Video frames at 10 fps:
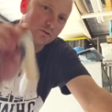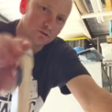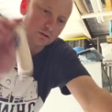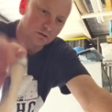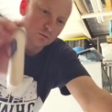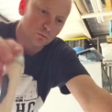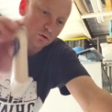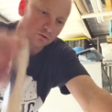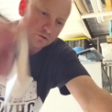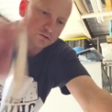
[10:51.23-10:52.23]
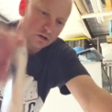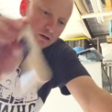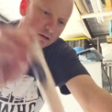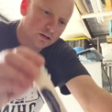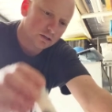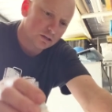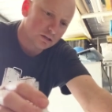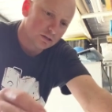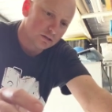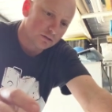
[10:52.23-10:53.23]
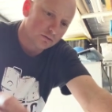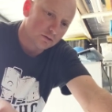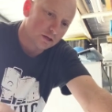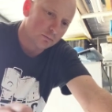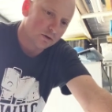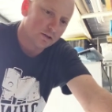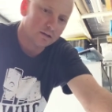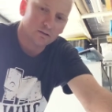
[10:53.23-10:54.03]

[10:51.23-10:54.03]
been sitting a little while in the jug. Anyway,